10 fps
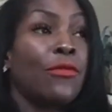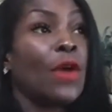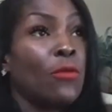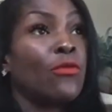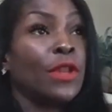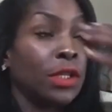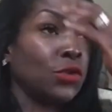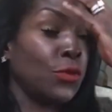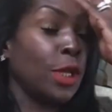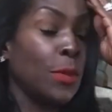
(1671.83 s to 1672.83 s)
I feel it's
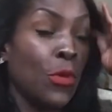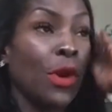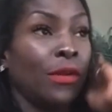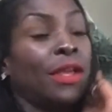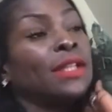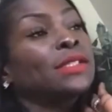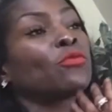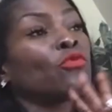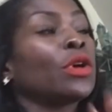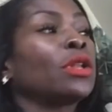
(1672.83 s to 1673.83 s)
really important to get
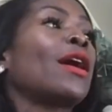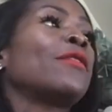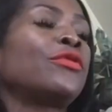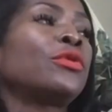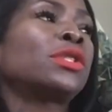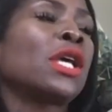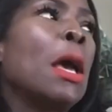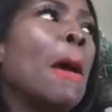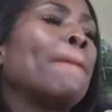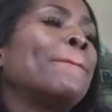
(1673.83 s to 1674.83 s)
some real live foods,
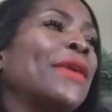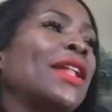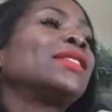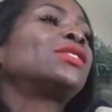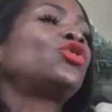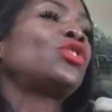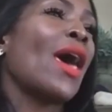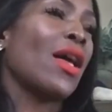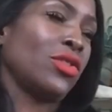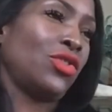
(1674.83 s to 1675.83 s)
but it's
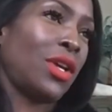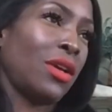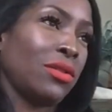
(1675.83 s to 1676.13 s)
challenging.